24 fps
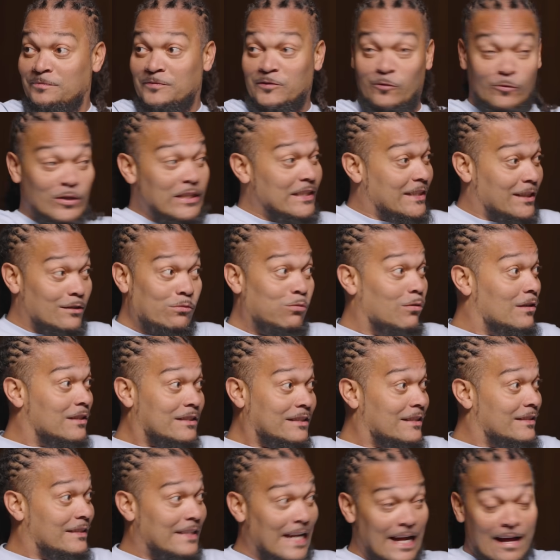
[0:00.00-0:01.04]
Richie was
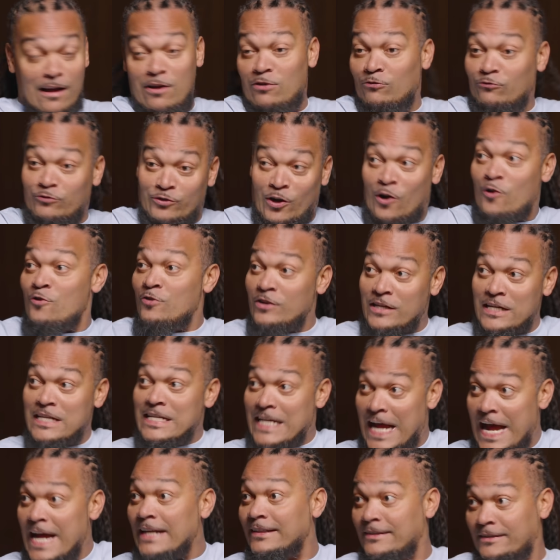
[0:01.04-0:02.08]
a down, dirty,
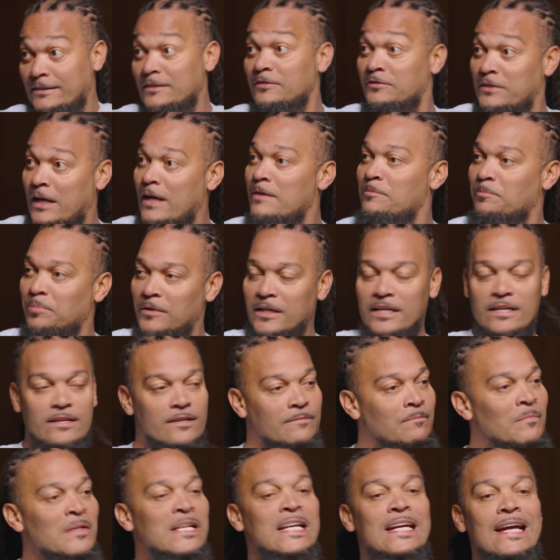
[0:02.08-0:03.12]
nasty type
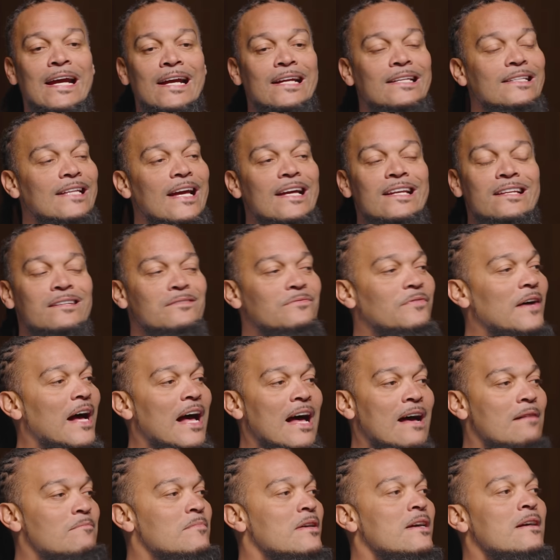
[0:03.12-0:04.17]
player, and they didn't
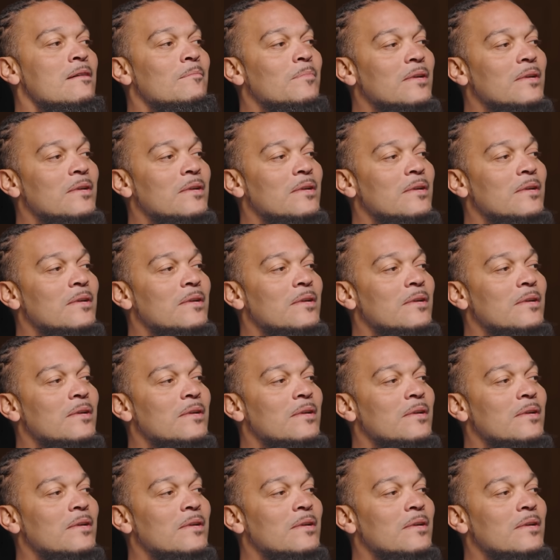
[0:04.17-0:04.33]
vibe.